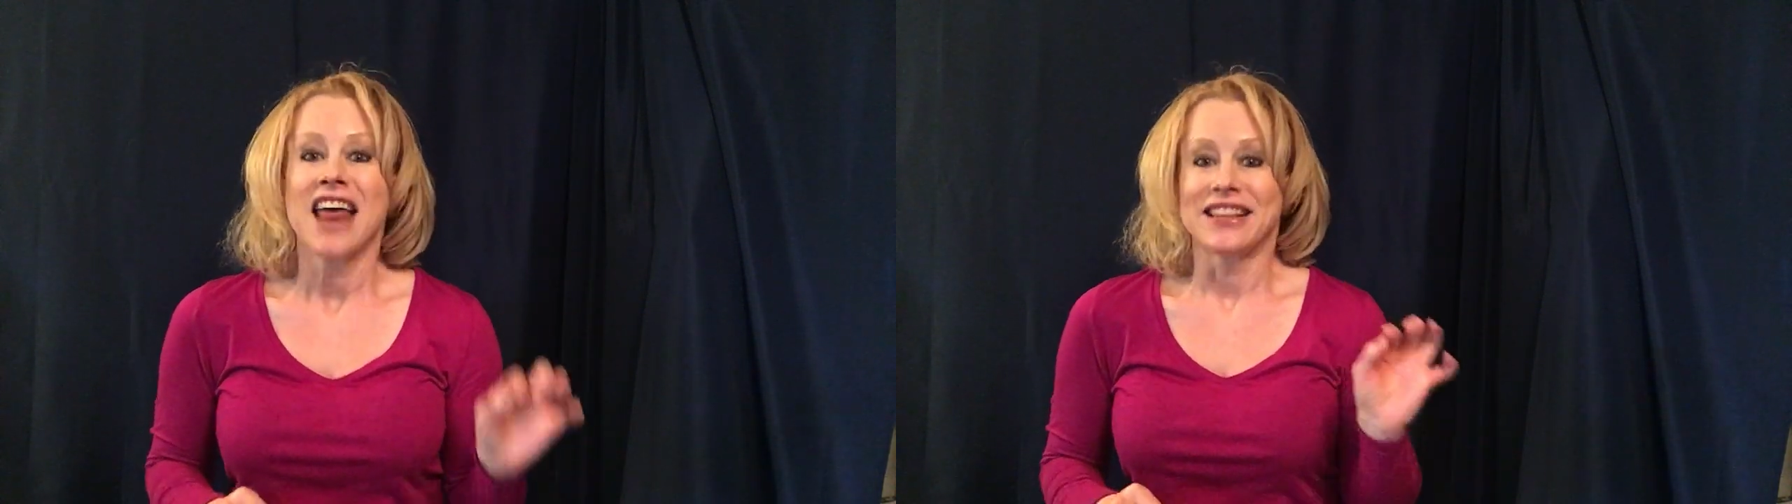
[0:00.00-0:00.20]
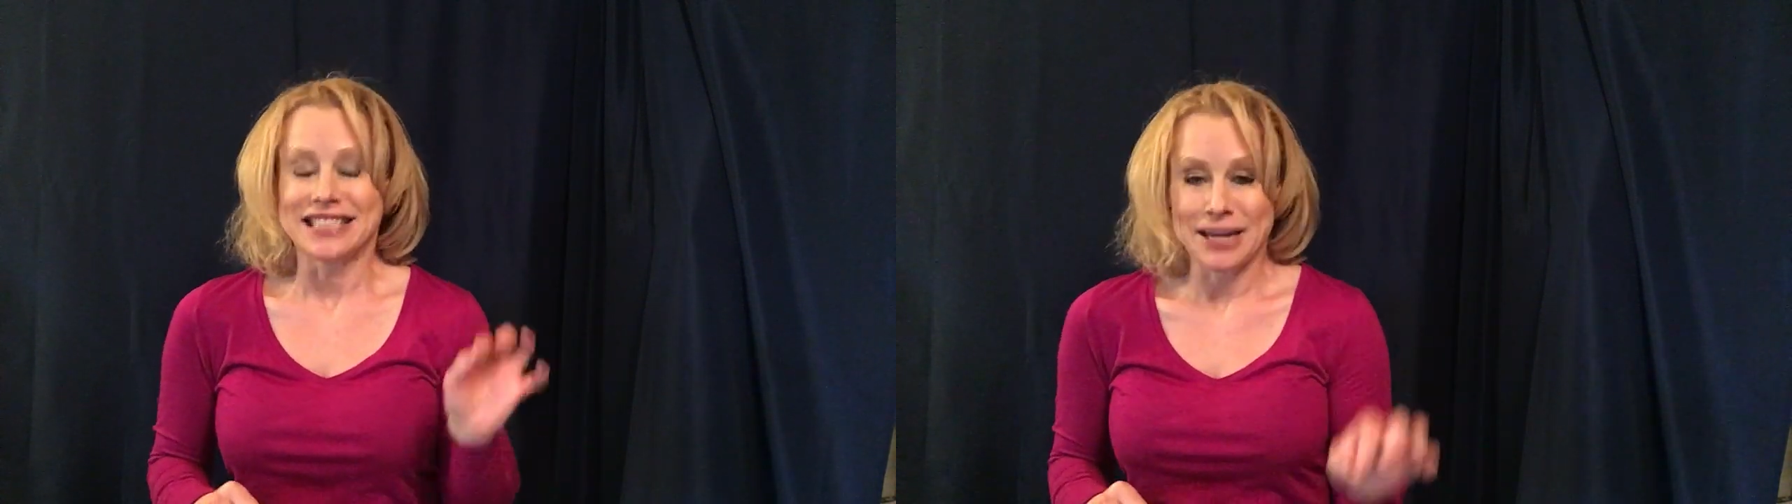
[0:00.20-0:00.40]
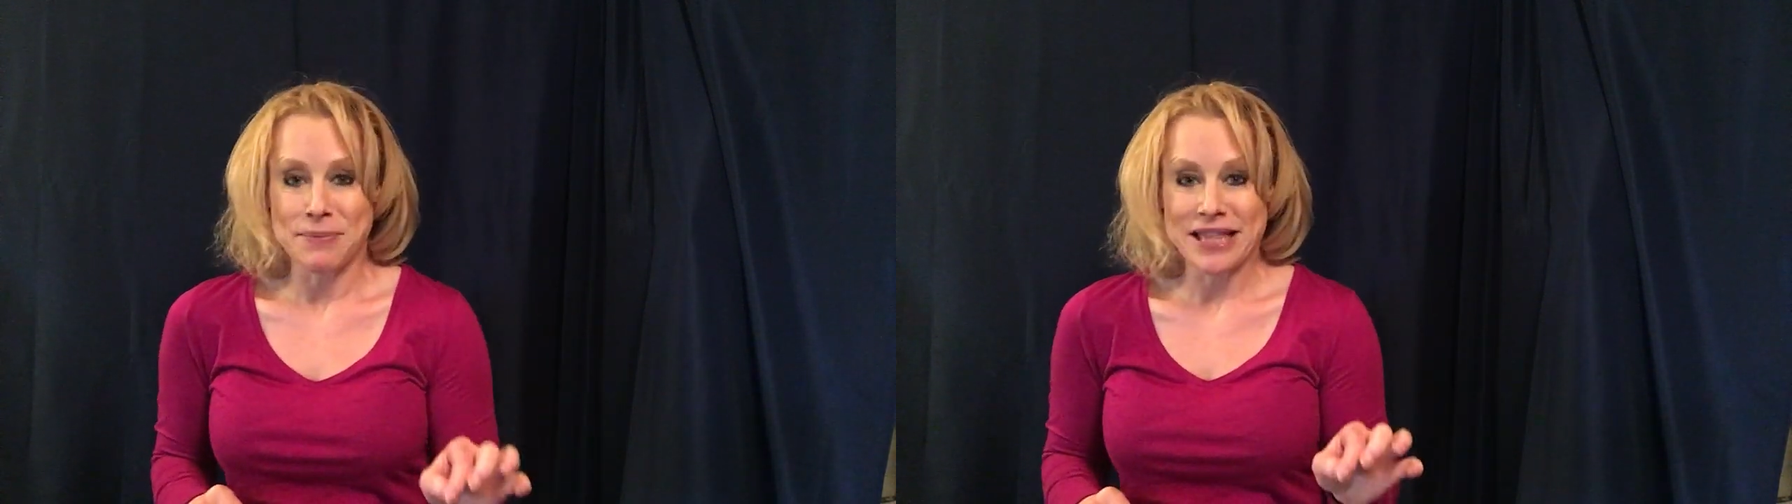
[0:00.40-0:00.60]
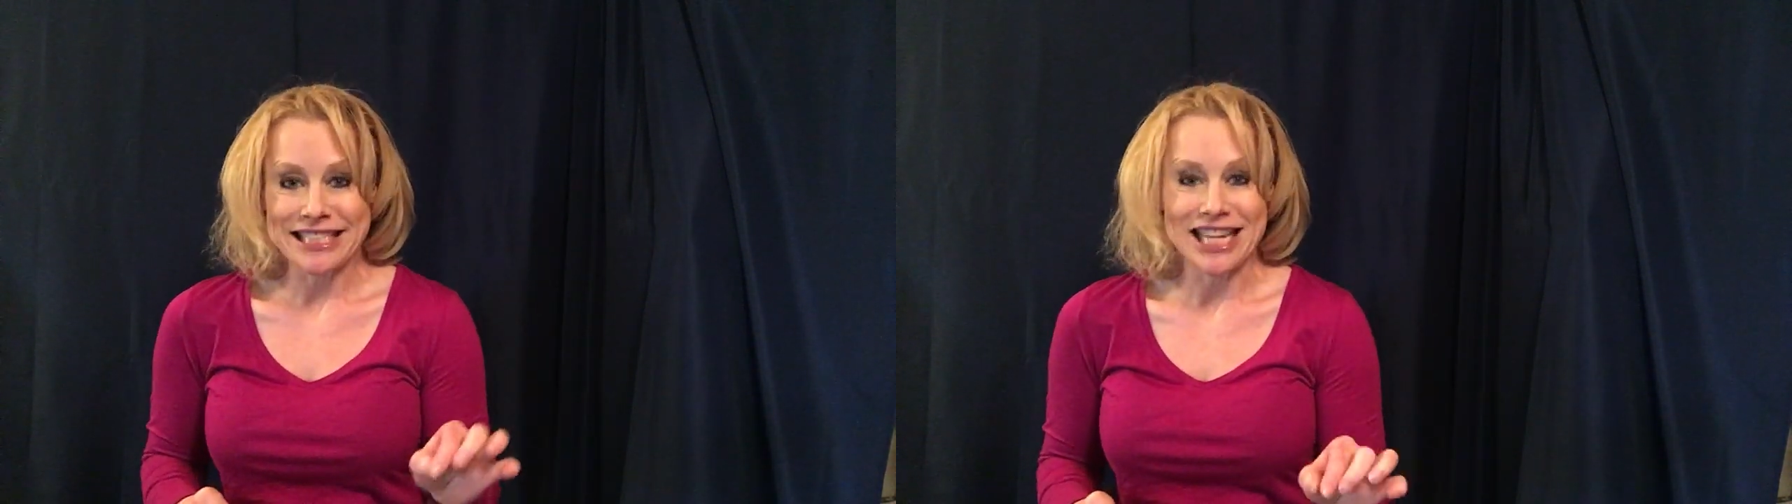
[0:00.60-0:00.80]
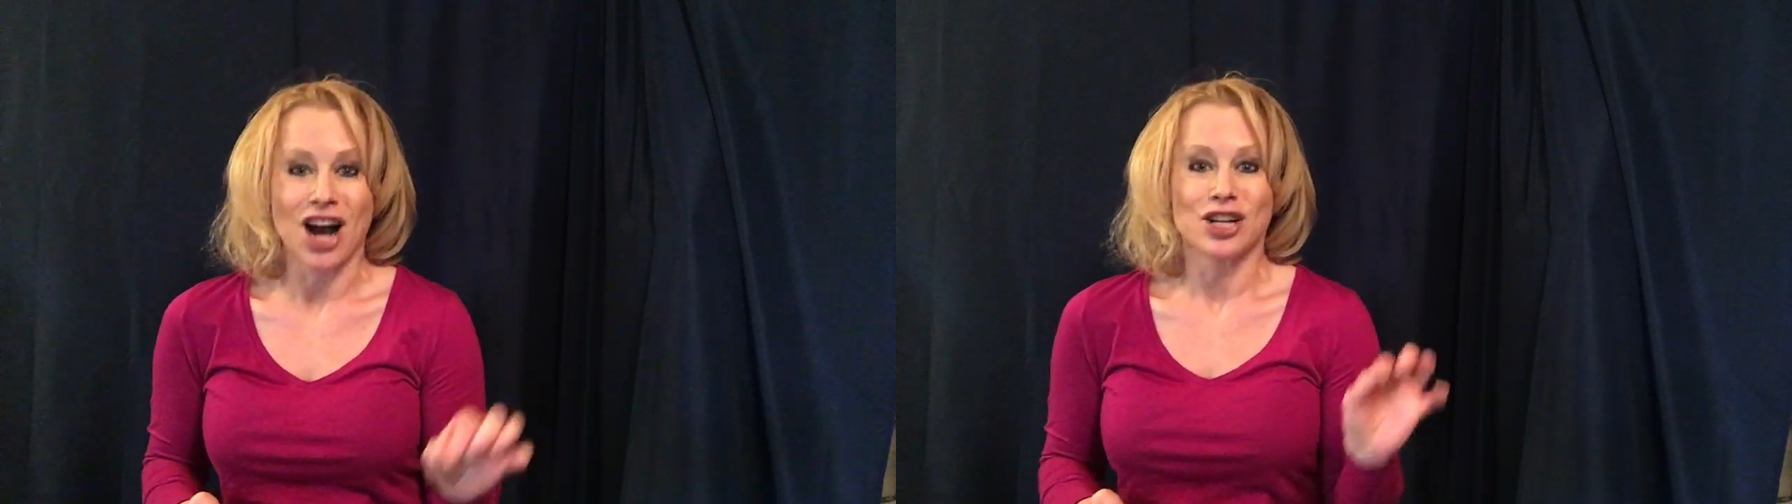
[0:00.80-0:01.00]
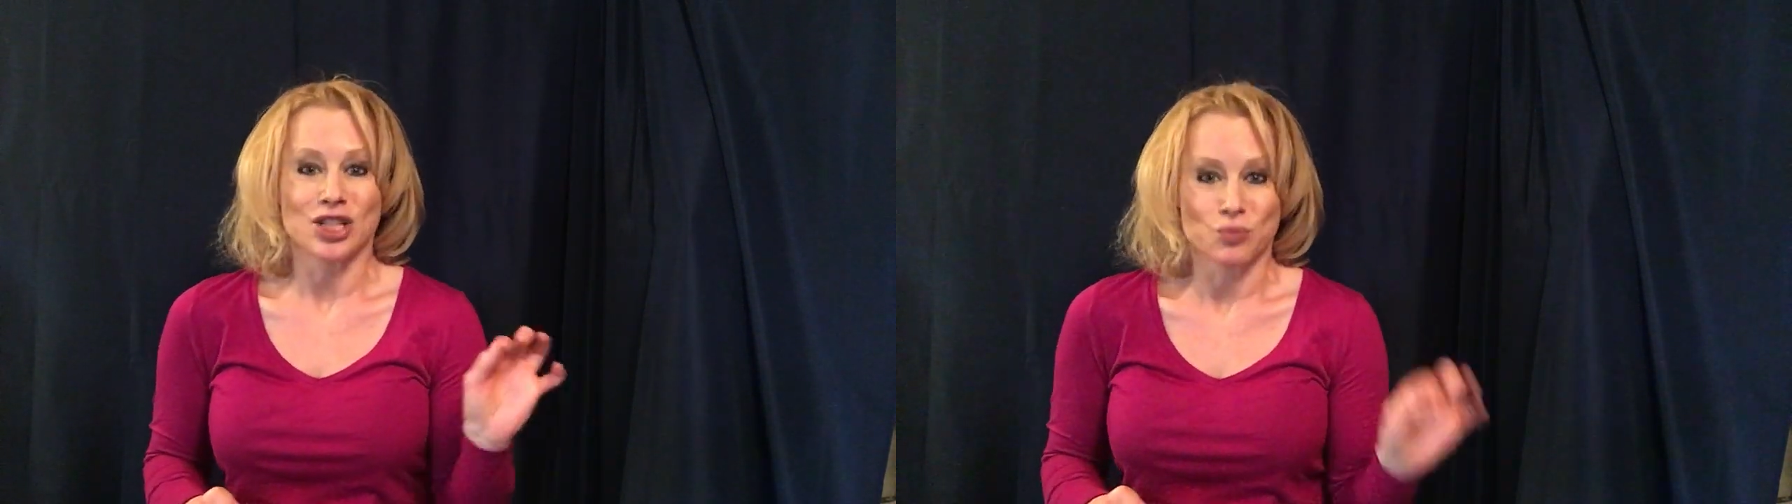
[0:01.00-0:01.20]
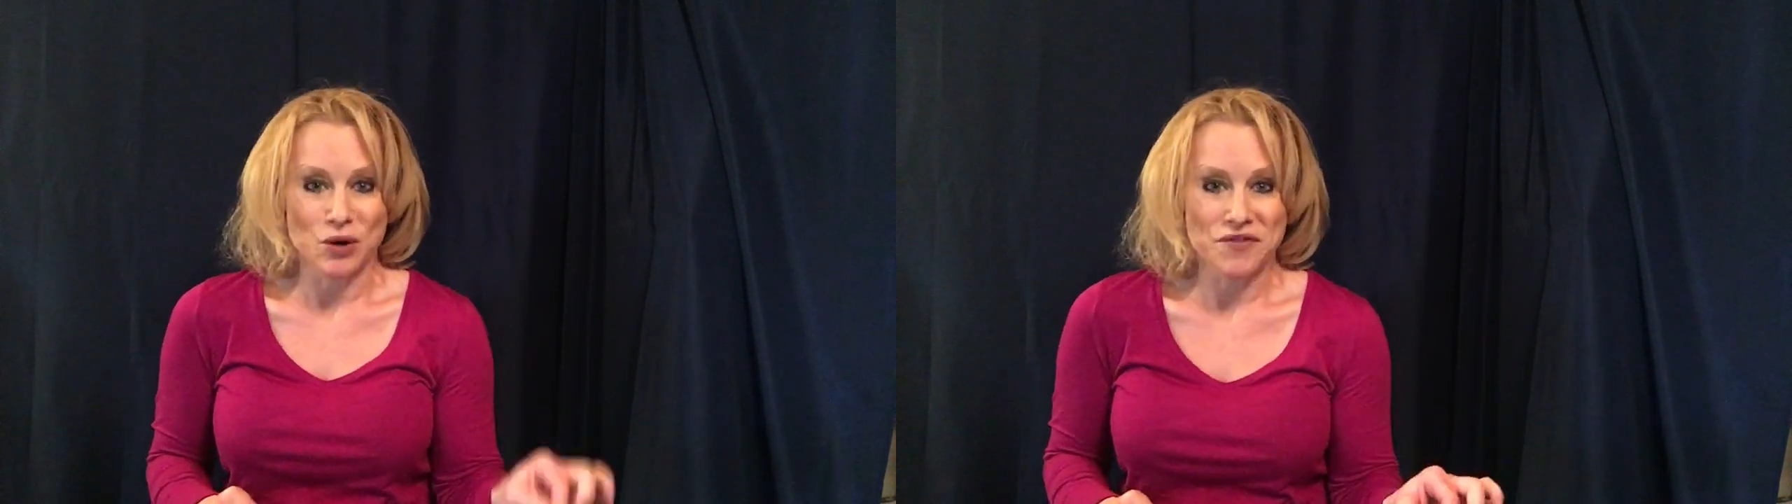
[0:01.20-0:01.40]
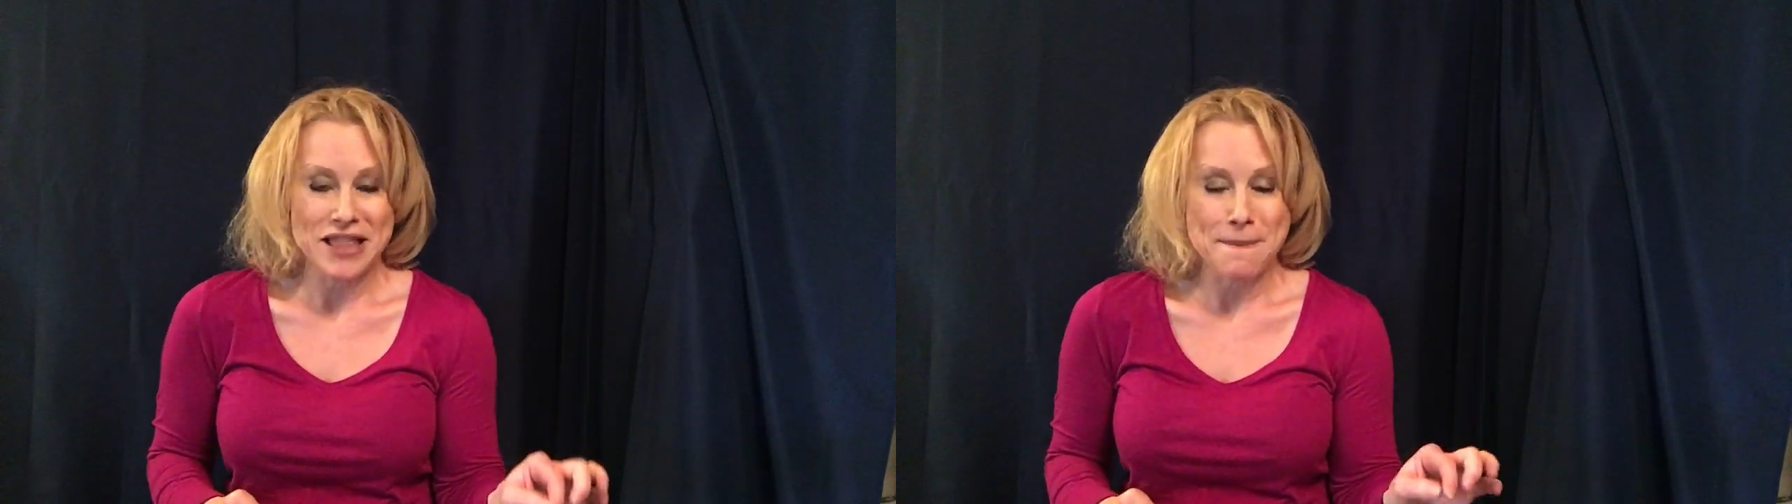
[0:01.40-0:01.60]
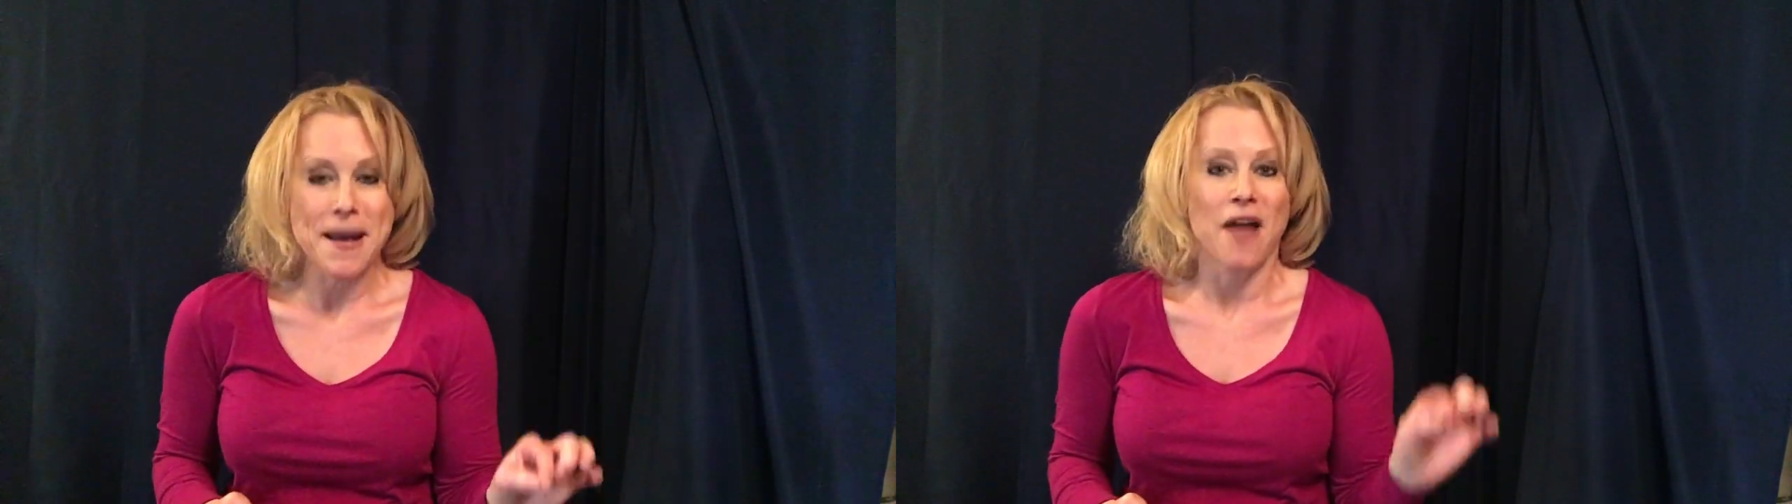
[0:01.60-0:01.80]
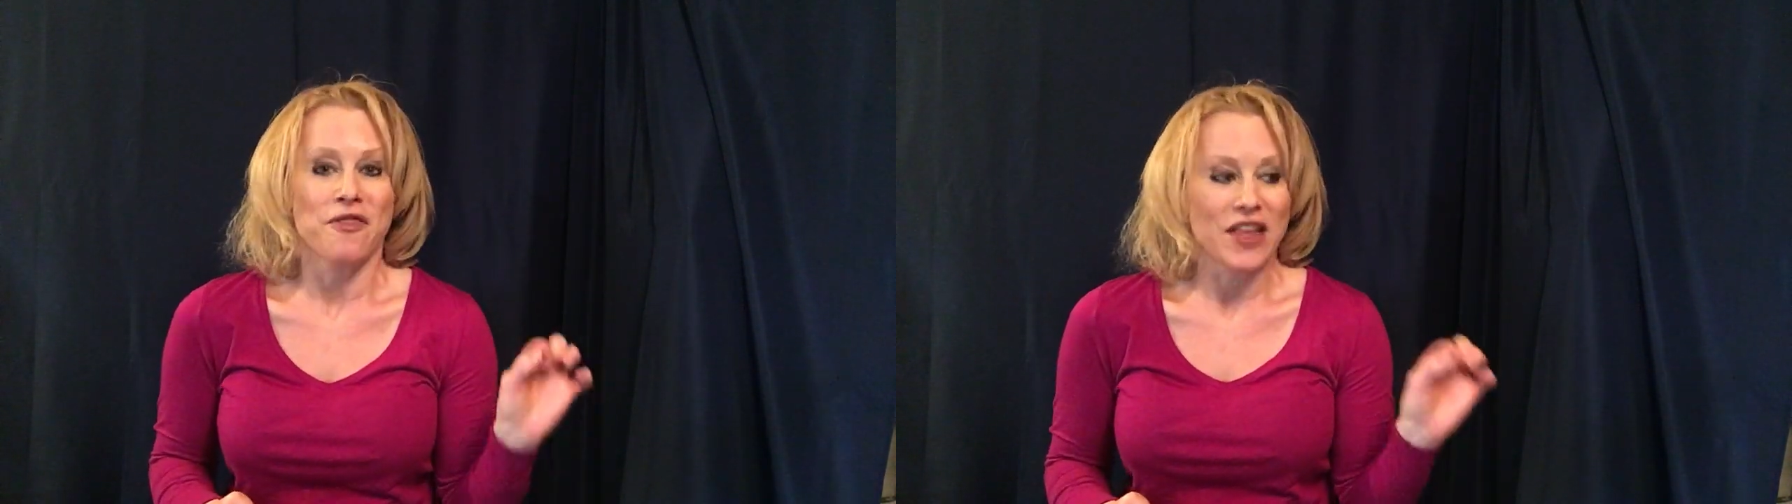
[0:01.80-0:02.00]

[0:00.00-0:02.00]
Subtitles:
The tip of the tongue, the roof of the mouth,